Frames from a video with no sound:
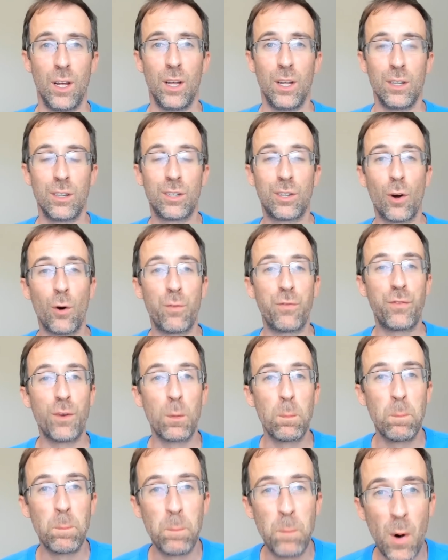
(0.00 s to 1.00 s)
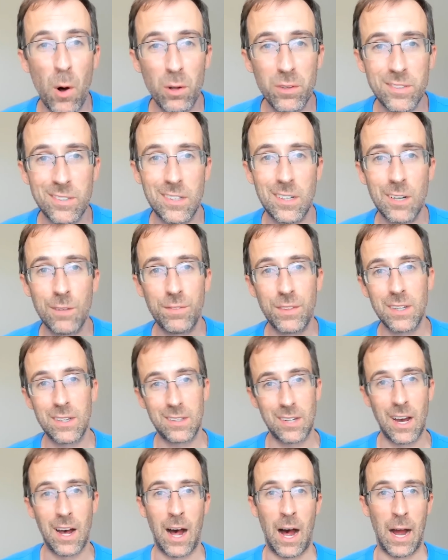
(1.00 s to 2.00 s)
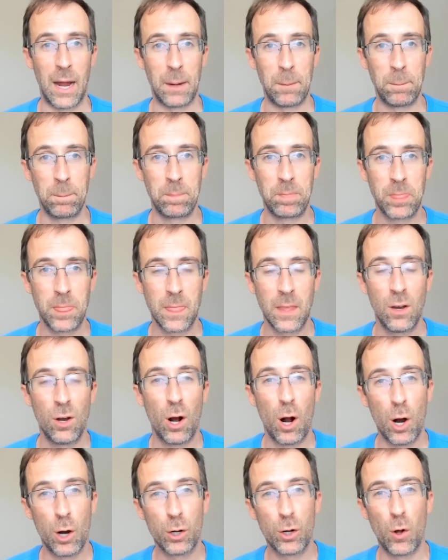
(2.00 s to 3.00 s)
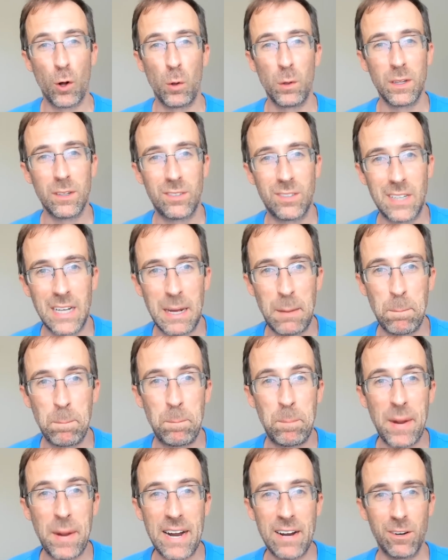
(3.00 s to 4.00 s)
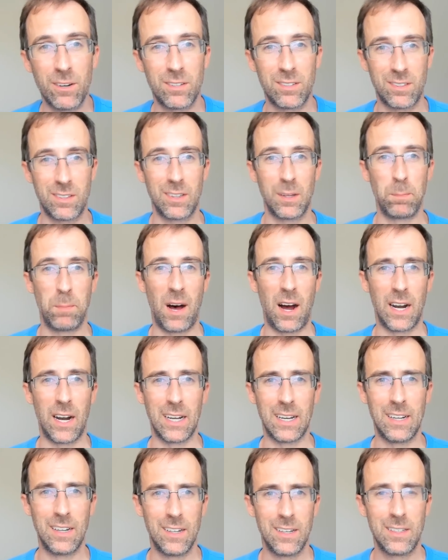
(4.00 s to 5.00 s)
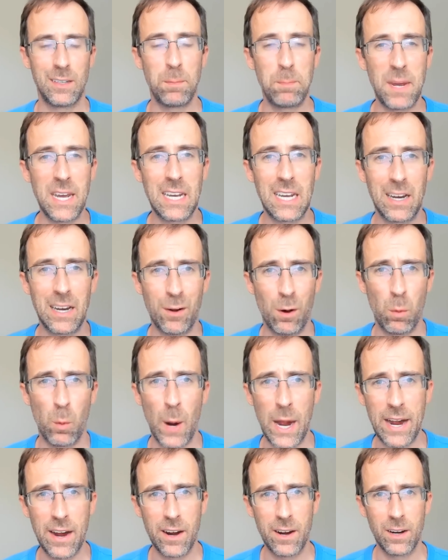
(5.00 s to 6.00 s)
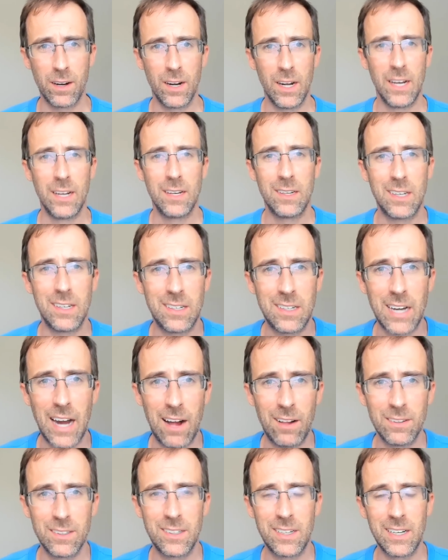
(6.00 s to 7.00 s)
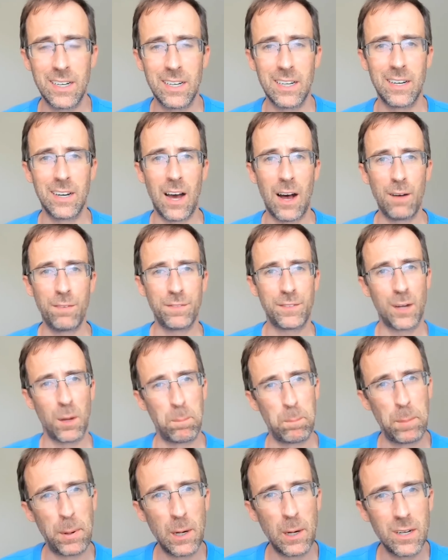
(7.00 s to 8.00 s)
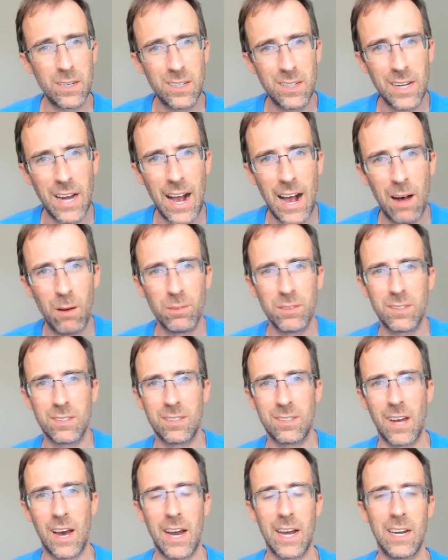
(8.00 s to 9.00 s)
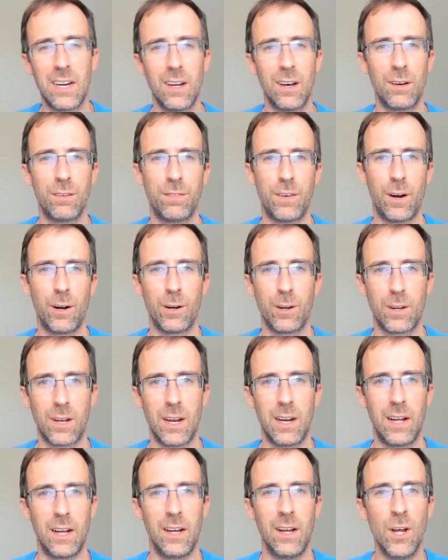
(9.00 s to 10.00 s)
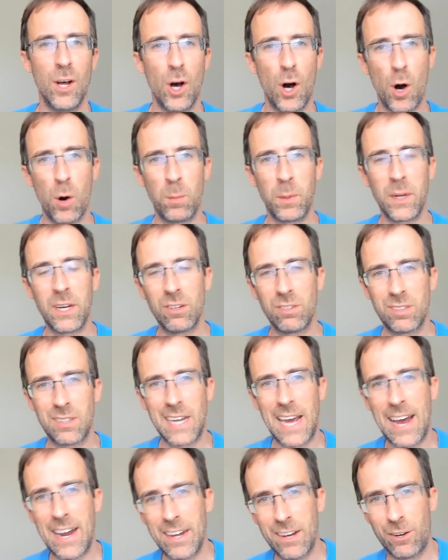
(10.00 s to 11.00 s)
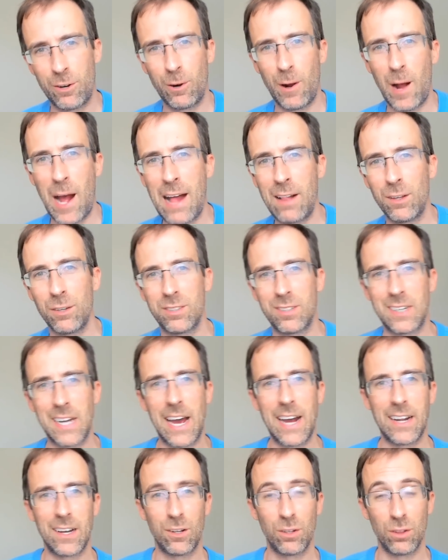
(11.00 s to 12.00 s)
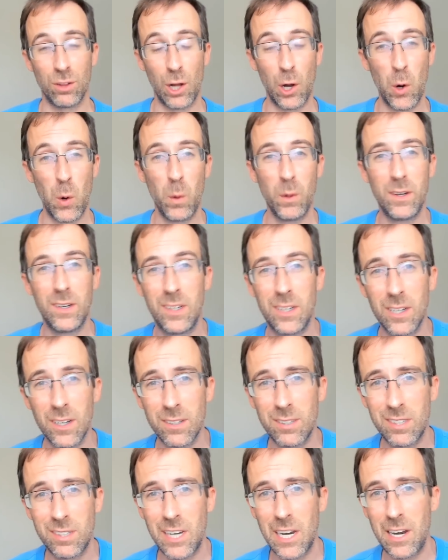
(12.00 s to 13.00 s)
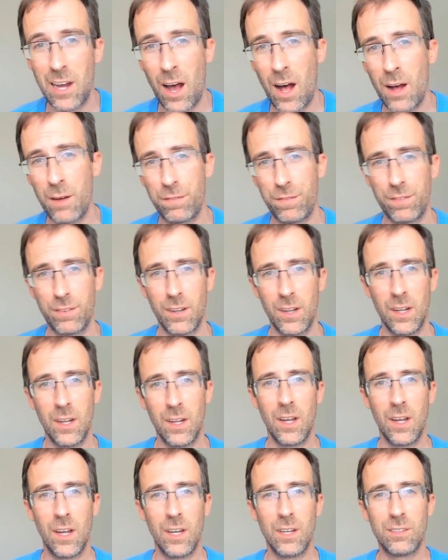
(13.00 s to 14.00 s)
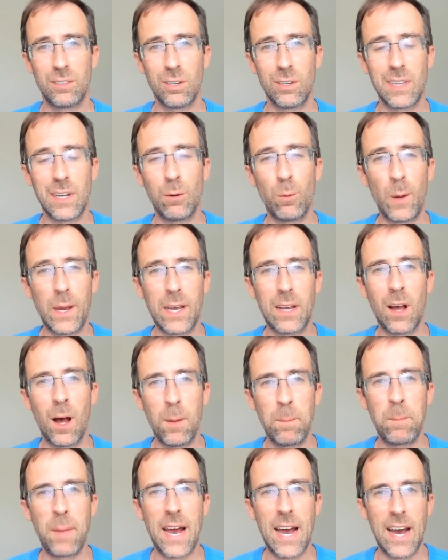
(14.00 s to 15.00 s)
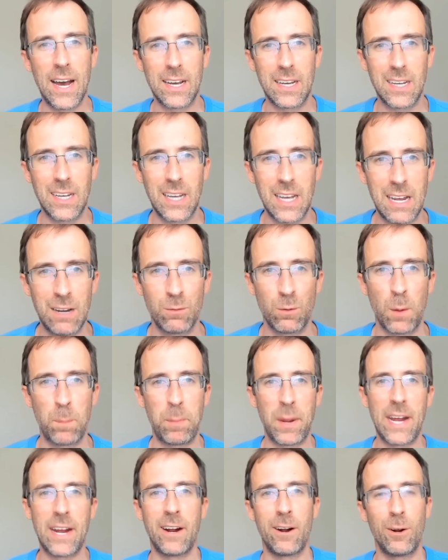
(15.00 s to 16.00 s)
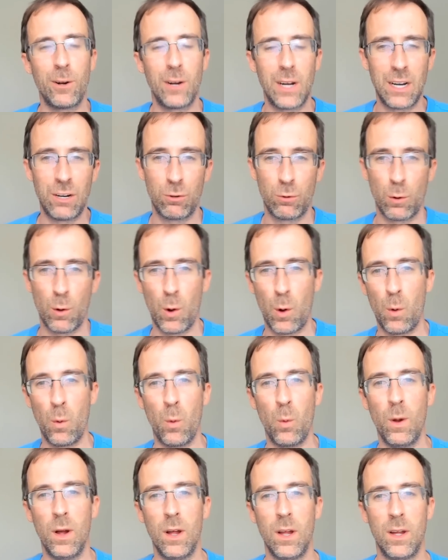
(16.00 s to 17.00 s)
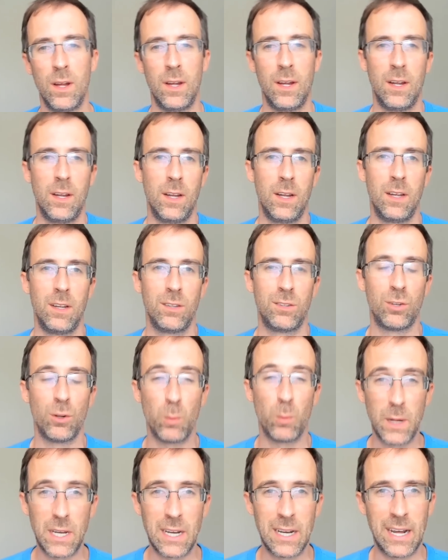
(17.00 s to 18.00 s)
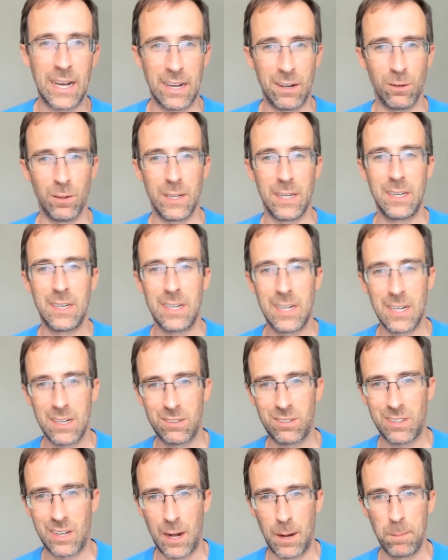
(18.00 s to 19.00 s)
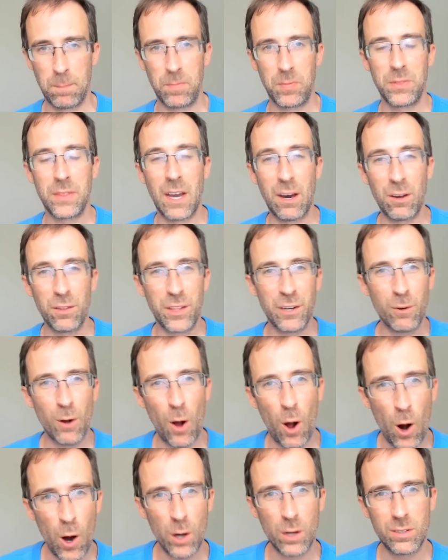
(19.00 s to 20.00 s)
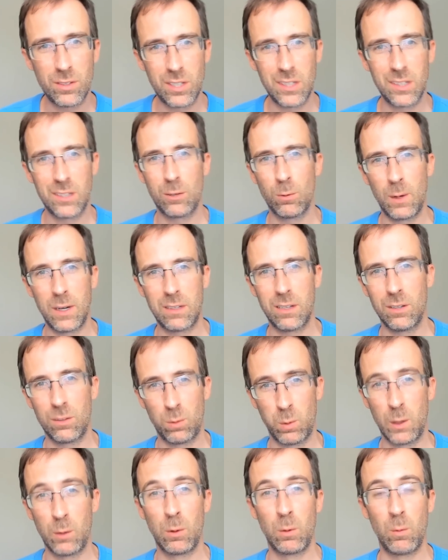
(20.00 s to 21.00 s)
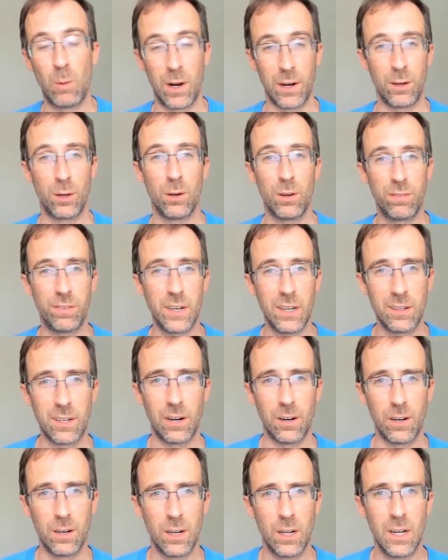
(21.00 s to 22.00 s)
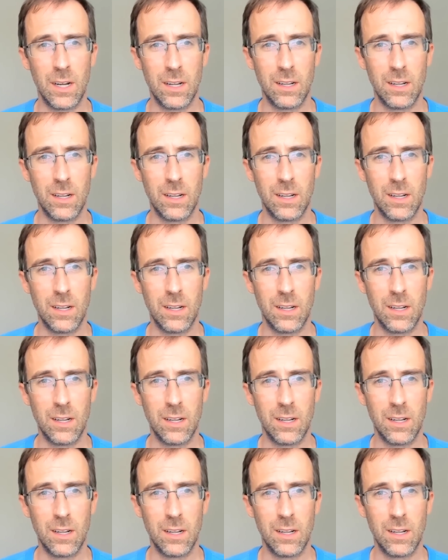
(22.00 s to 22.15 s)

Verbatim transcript: So, for most of the time, our goal is to embarrass the body, to make it aware, to challenge it enough, to push outside of our kind of homeostatic or allostatic load just enough so that we come back and repair and grow so we can handle it next time. Now, there are situations where we want to go to failure.